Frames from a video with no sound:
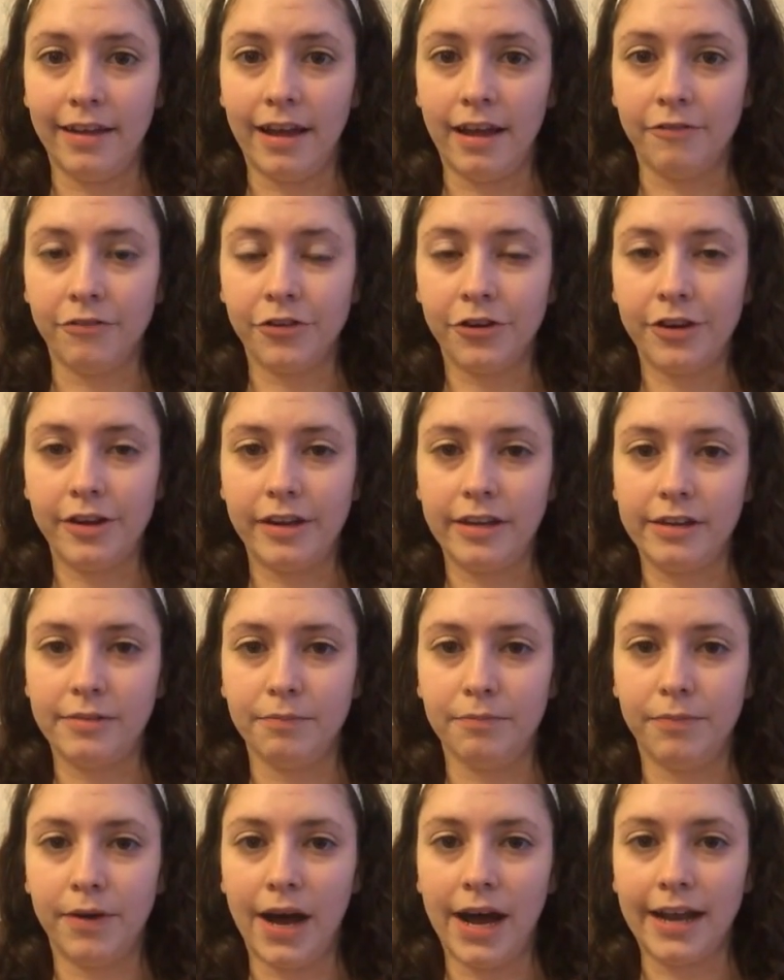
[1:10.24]
Every
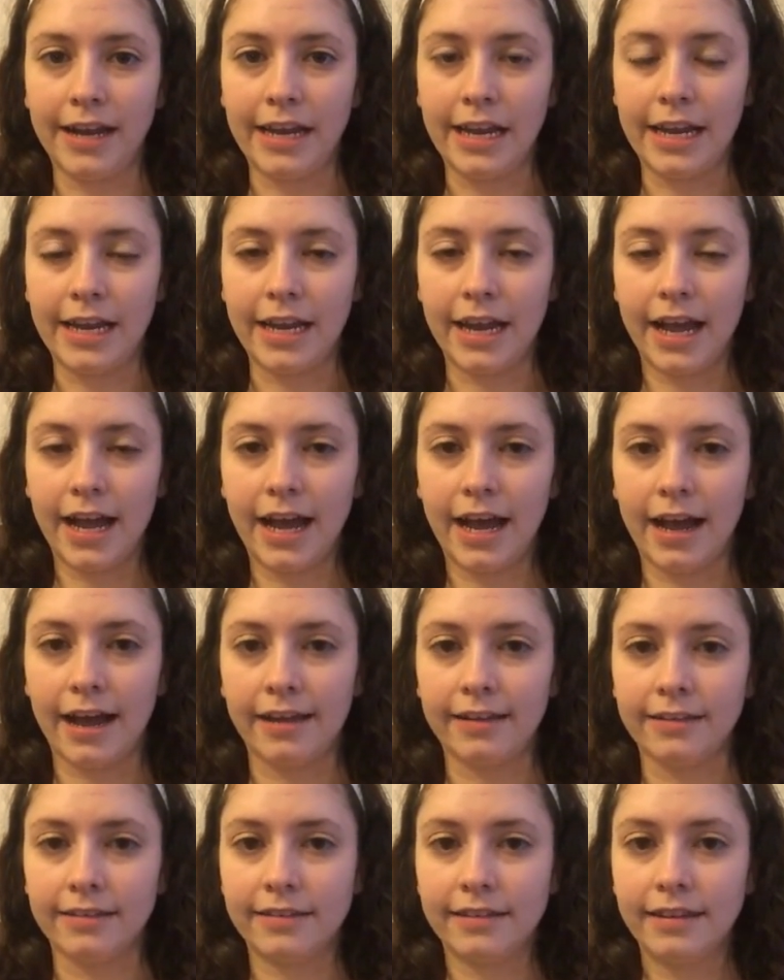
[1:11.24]
body
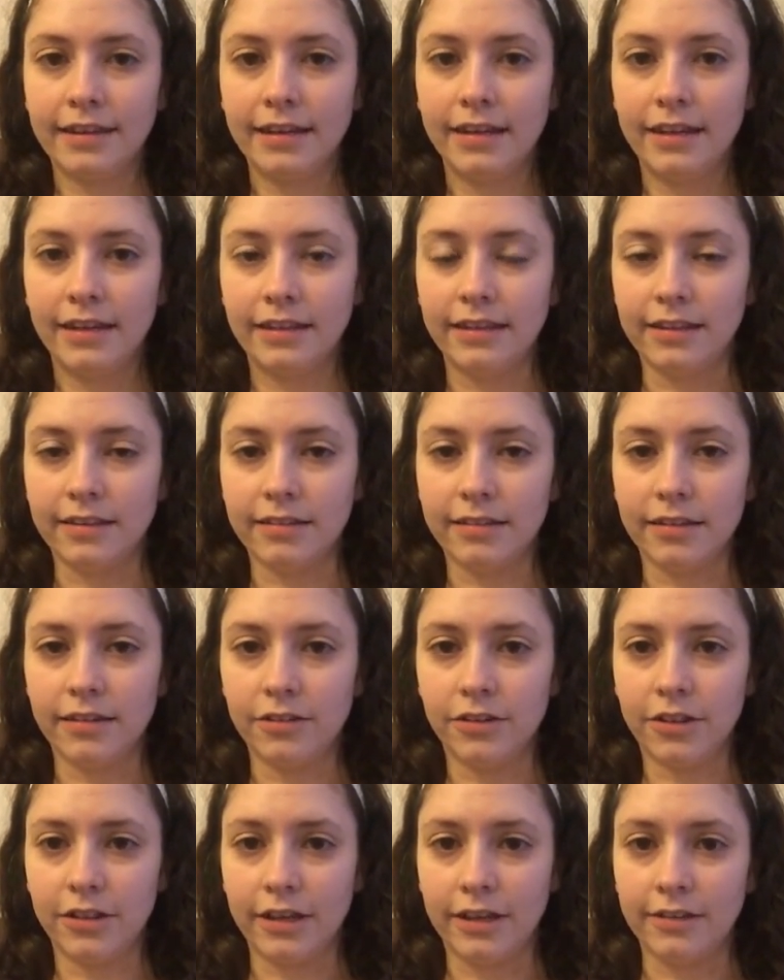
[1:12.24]
has these
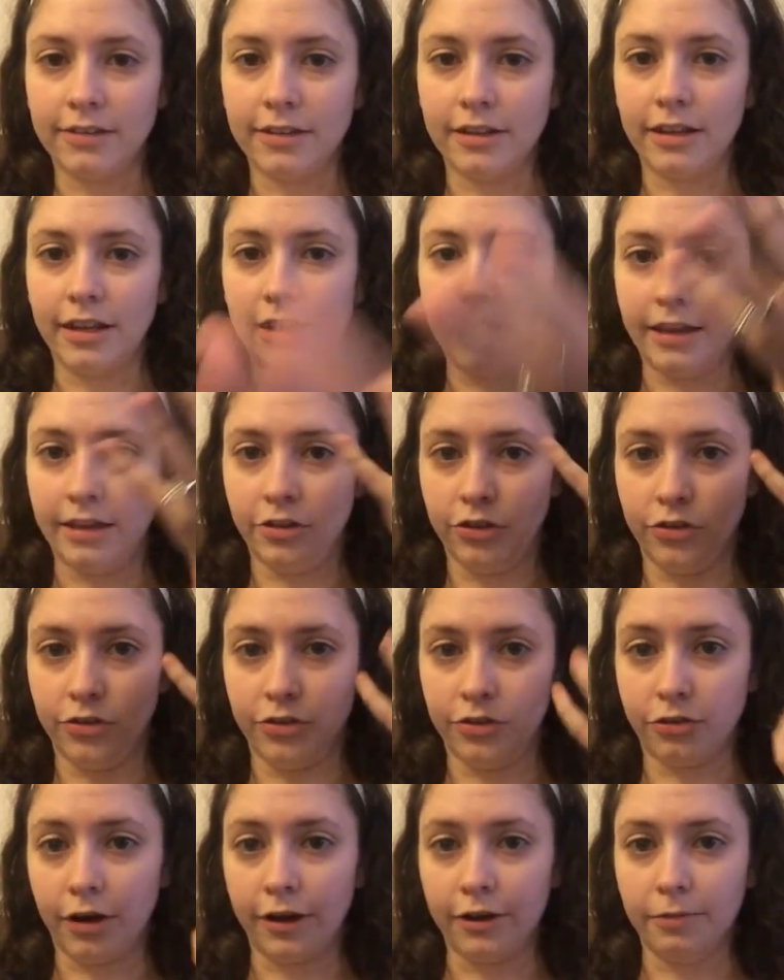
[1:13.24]
little things
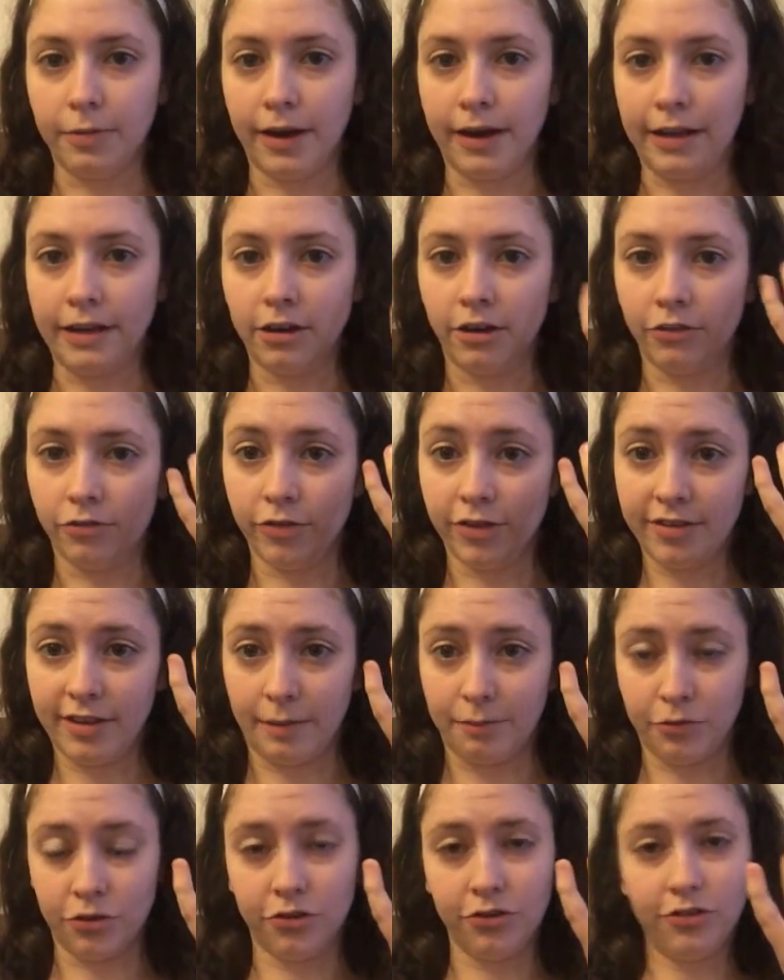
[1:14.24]
throughout your body called
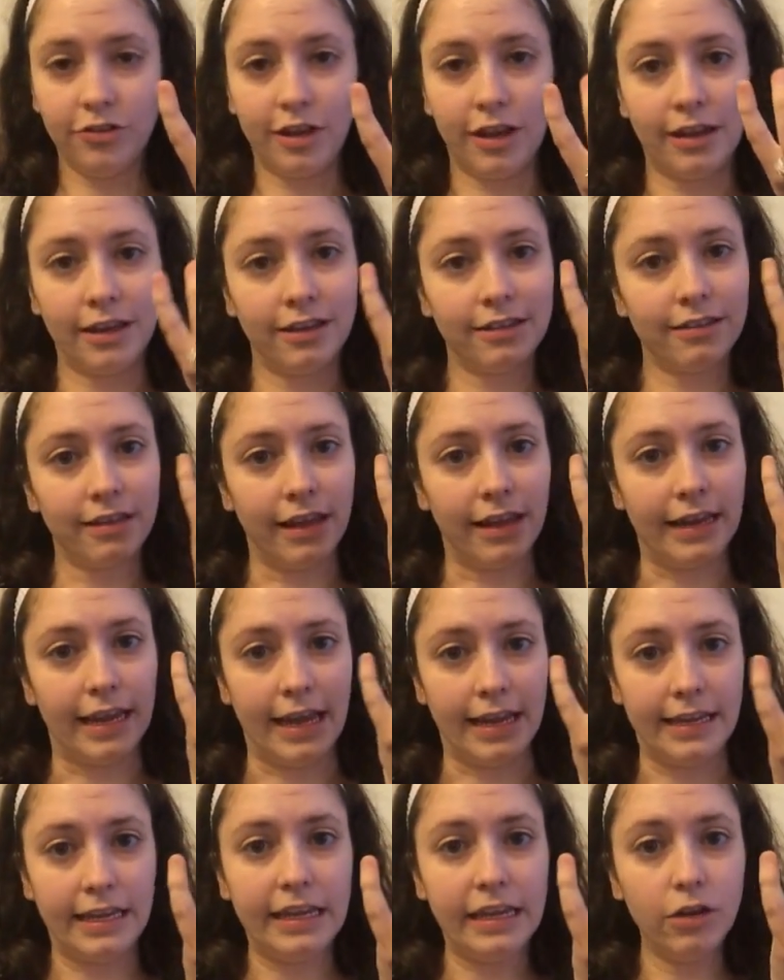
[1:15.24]
receptors, and it's like
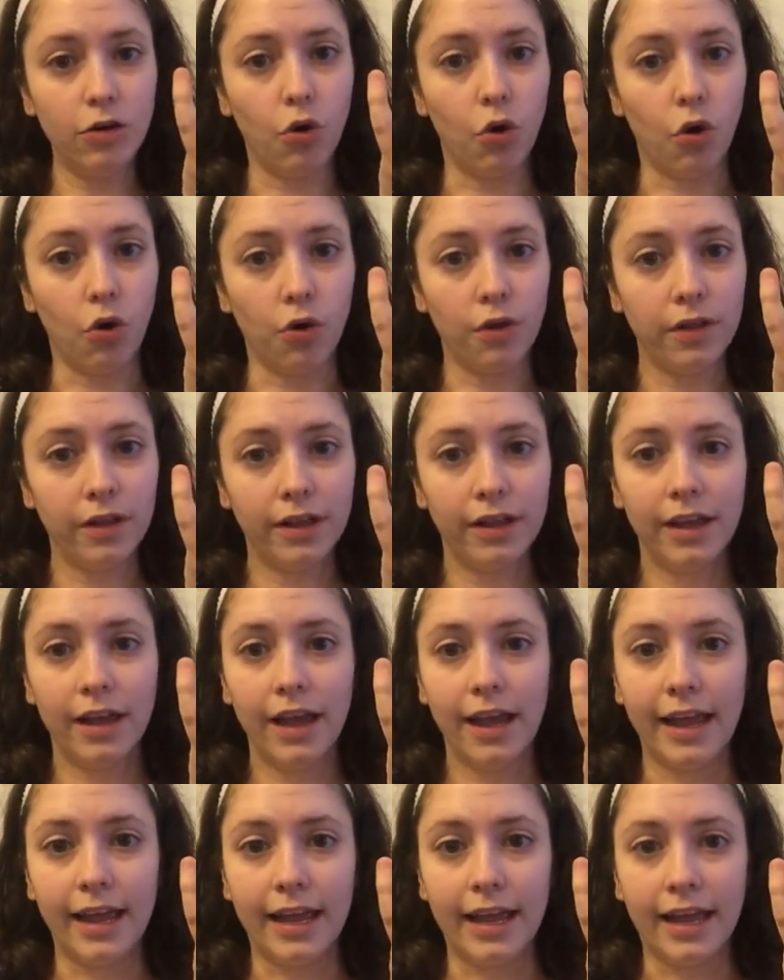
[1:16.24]
a keyhole.
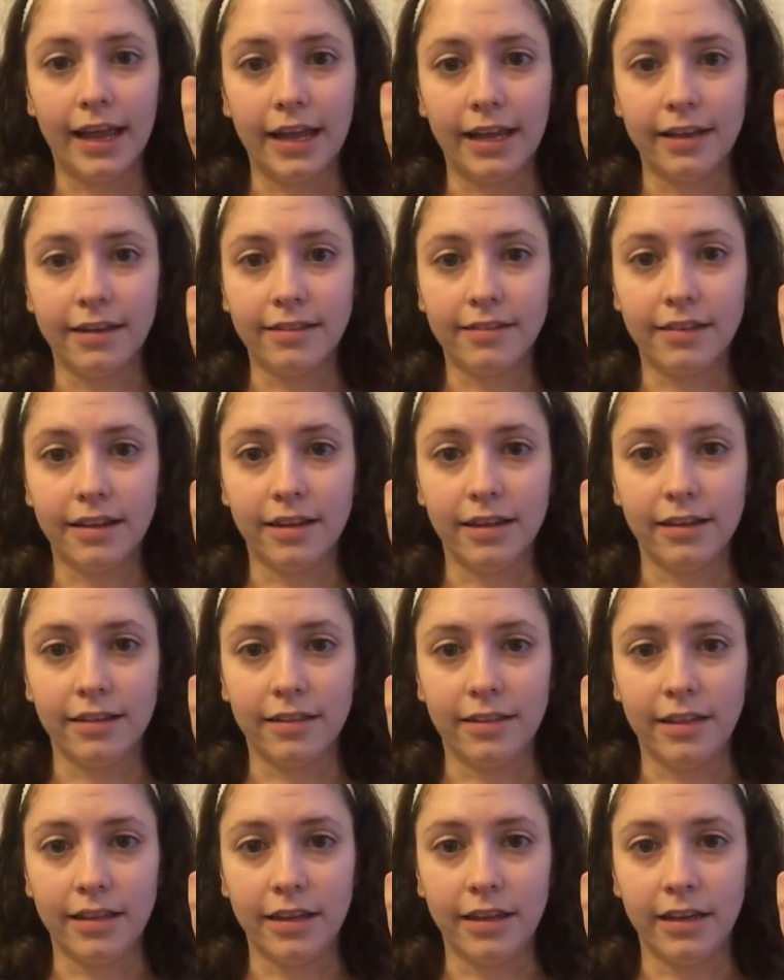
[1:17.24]
And
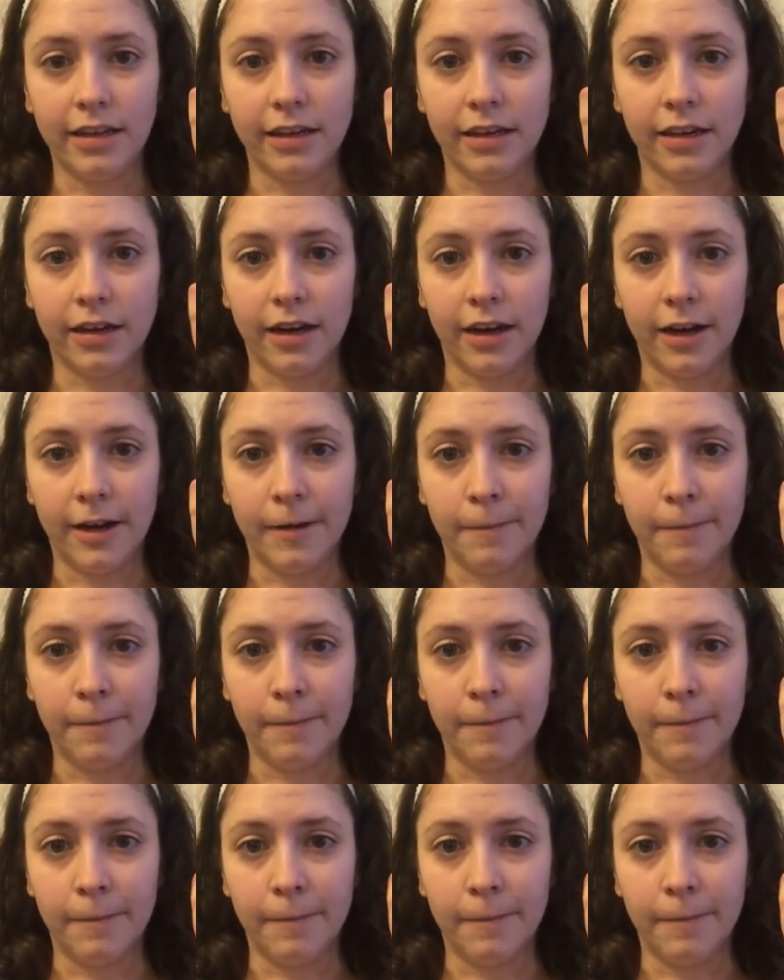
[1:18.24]
the